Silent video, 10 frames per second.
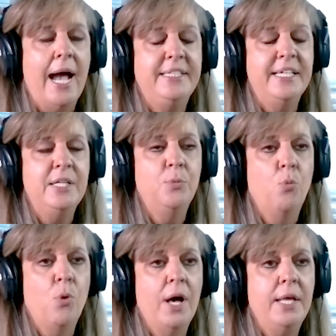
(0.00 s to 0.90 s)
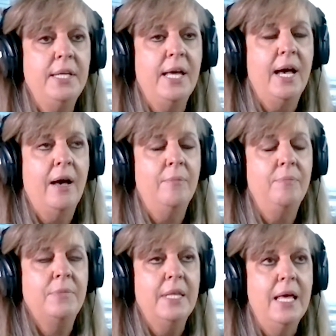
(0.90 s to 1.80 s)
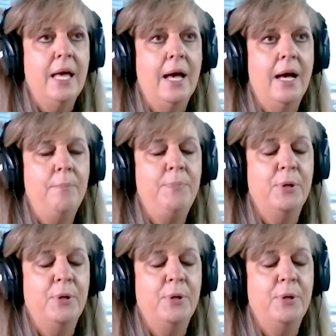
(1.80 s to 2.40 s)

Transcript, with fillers: I did one. Um, uh,